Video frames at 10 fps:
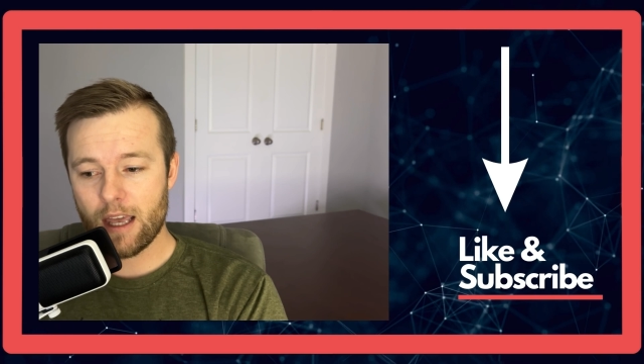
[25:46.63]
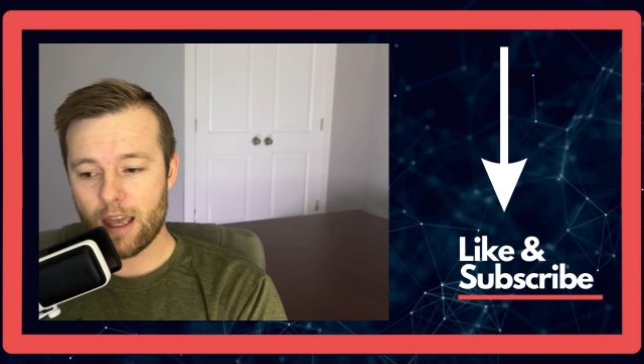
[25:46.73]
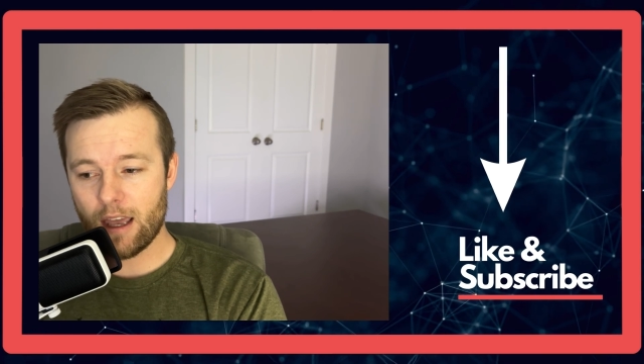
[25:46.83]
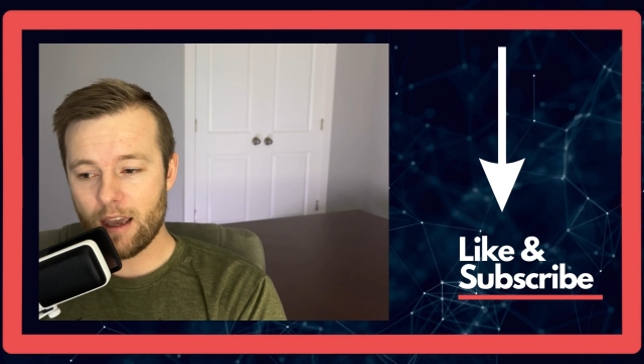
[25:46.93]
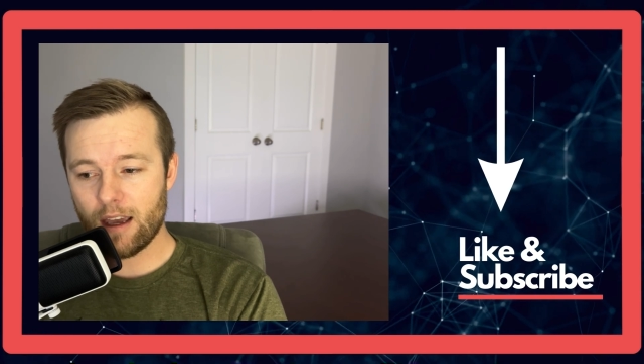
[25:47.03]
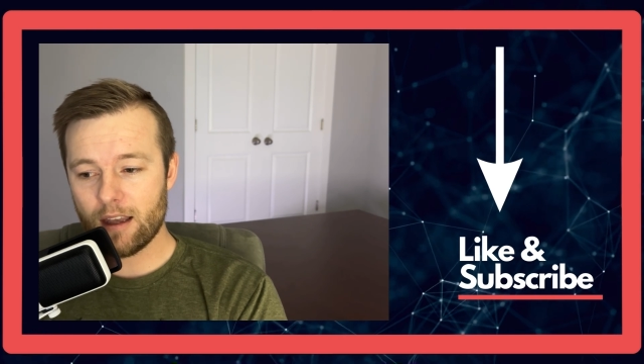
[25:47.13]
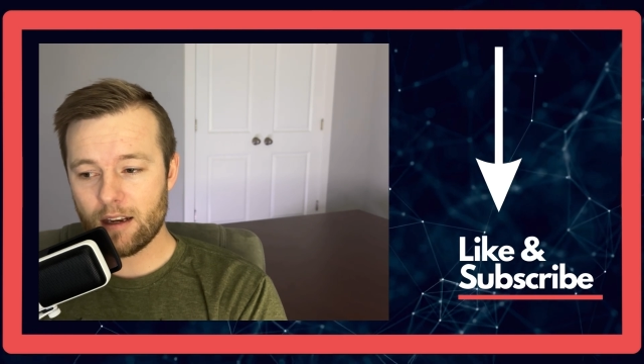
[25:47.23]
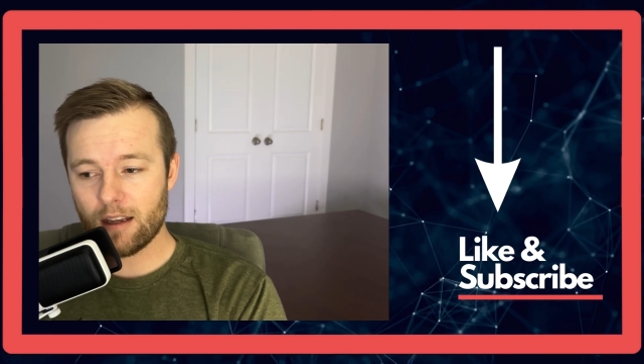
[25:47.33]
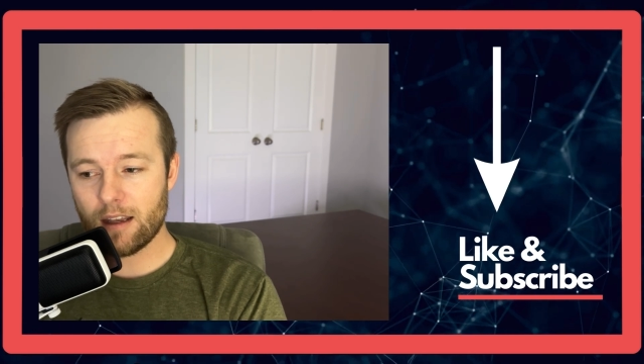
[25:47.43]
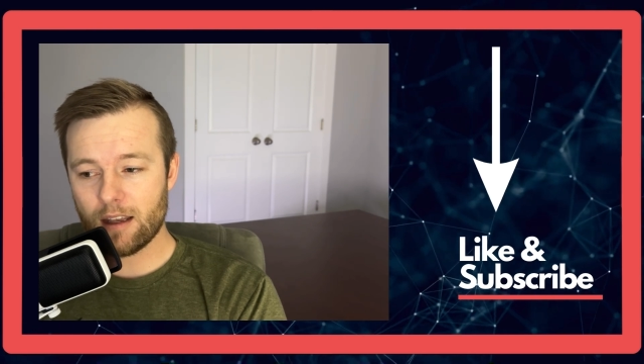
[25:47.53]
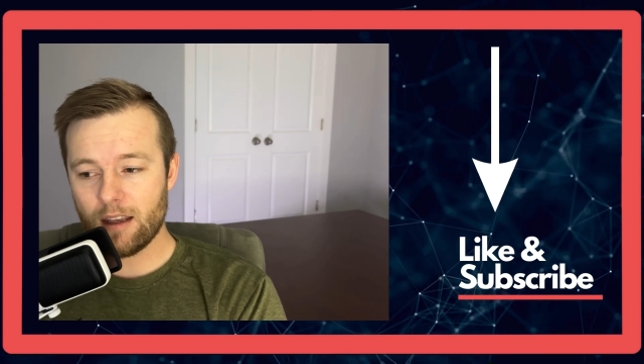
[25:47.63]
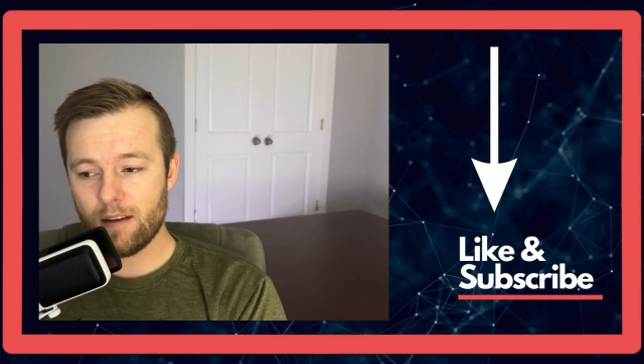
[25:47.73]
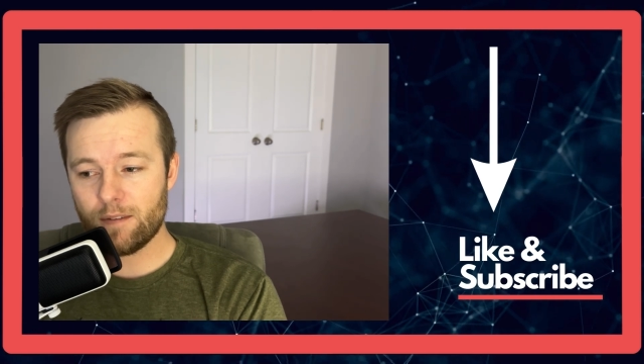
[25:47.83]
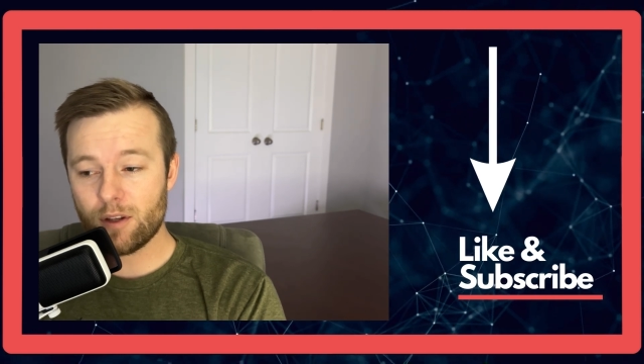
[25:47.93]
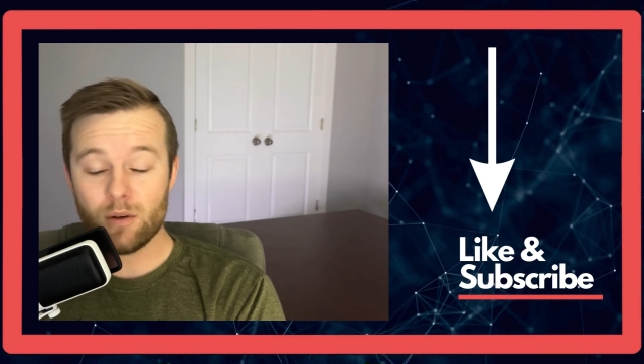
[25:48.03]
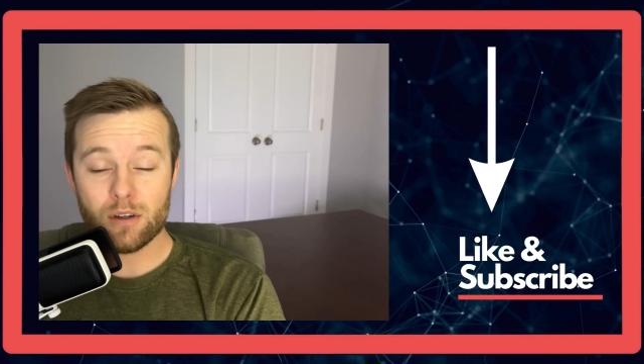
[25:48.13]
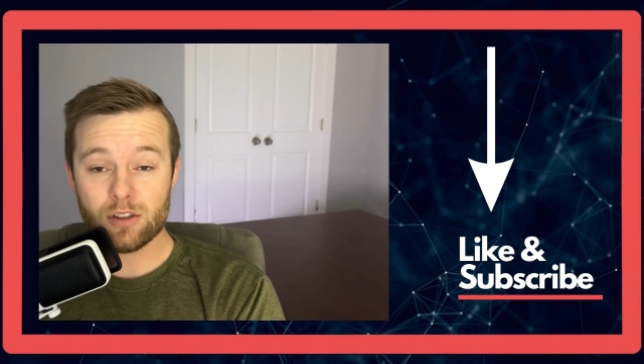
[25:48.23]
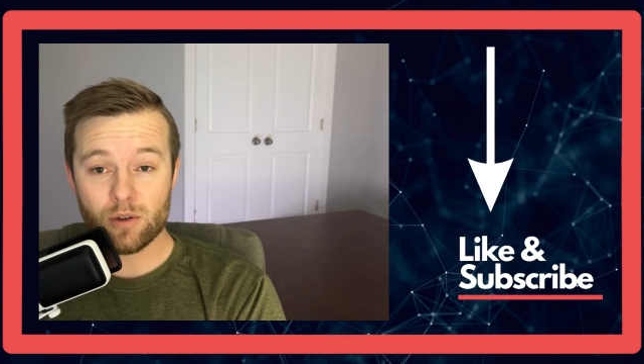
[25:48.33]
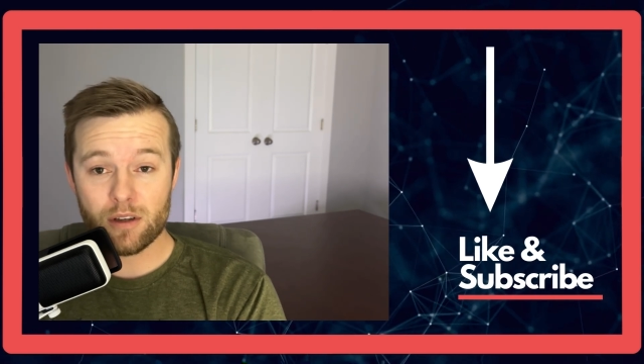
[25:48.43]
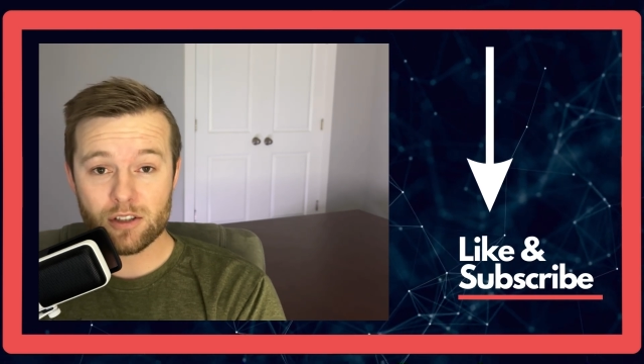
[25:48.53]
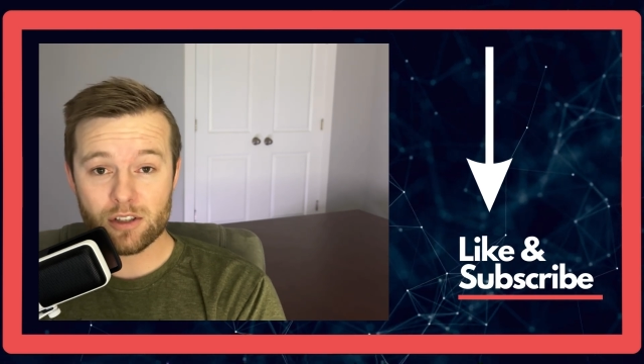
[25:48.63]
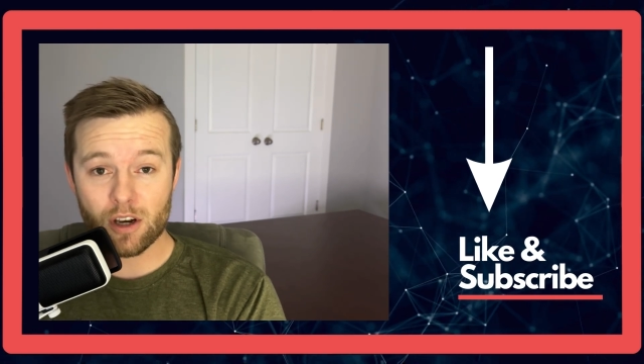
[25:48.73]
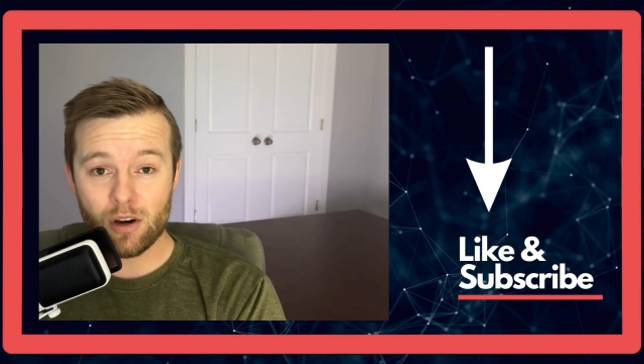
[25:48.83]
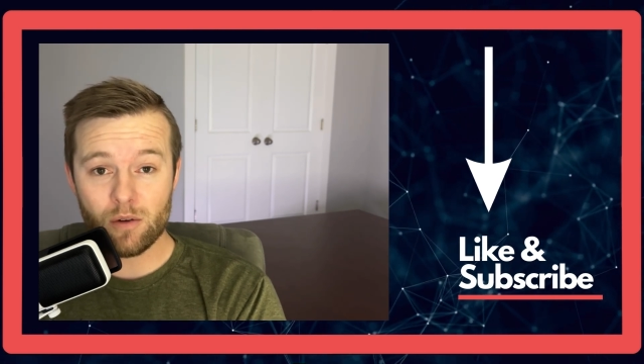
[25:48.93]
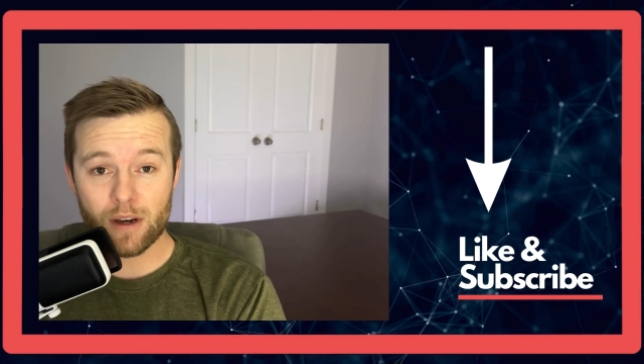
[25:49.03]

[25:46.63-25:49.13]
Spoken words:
And if you enjoyed this show,